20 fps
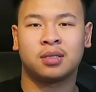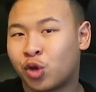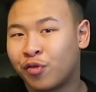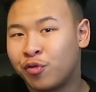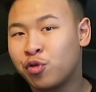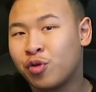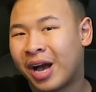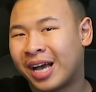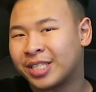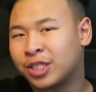So
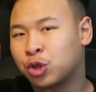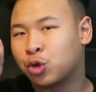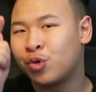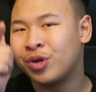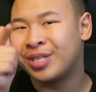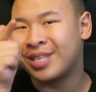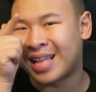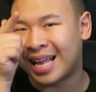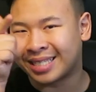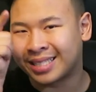if you guys
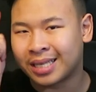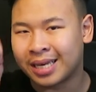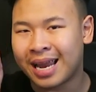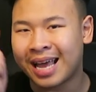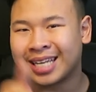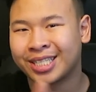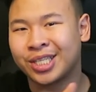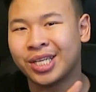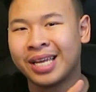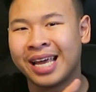agree to that
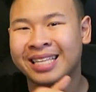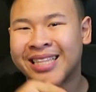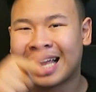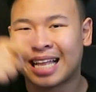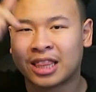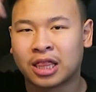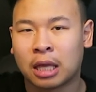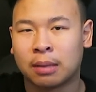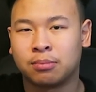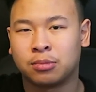selection, hit
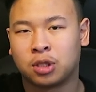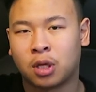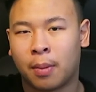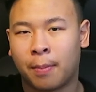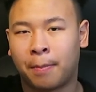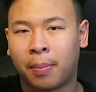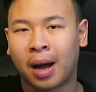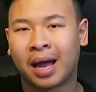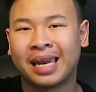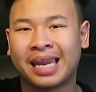that thumbs
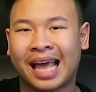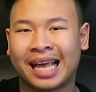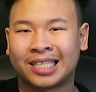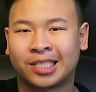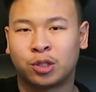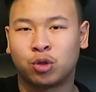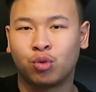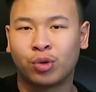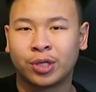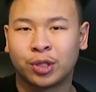up button as
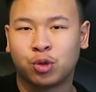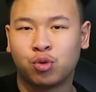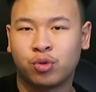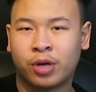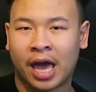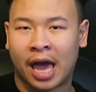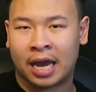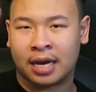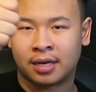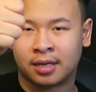soon as you
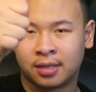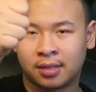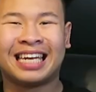can.